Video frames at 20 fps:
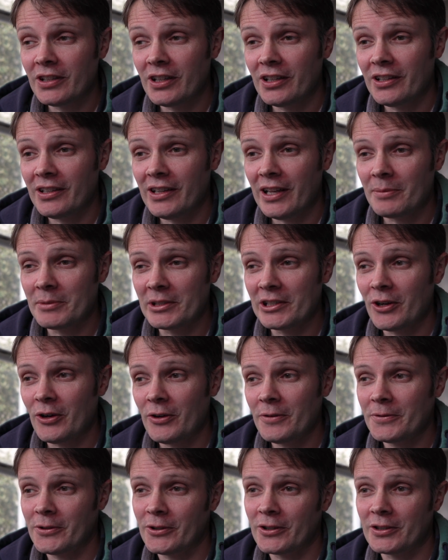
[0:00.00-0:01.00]
Uh, let me know
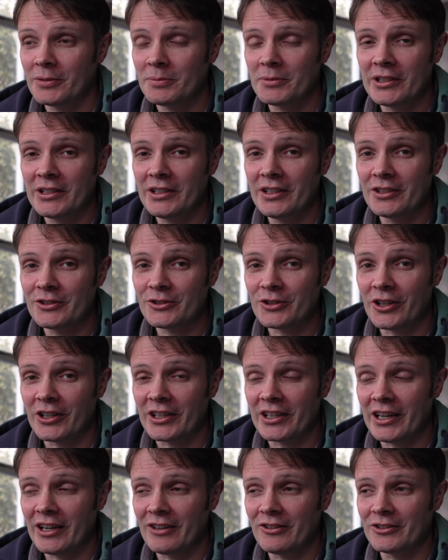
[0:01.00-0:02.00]
if you're going to be uh, trying
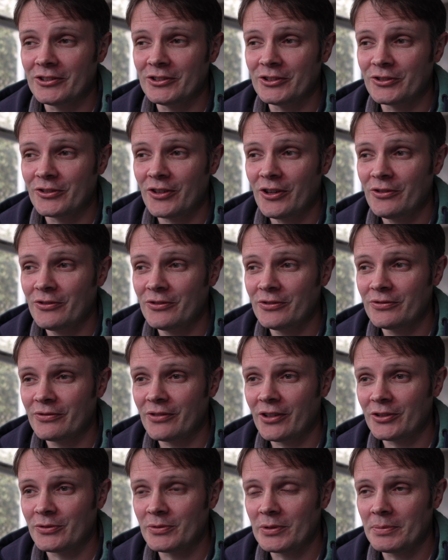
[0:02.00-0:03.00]
it out on your own
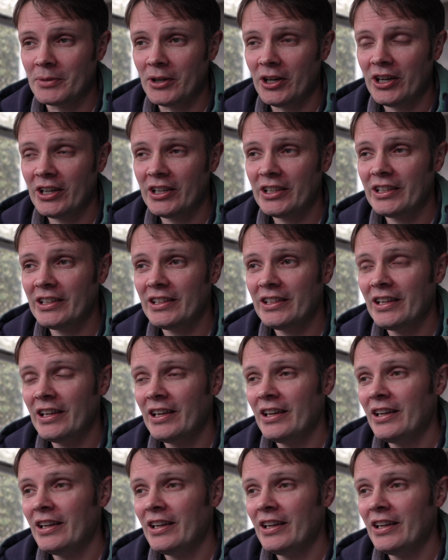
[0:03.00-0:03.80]
Raspberry Pi.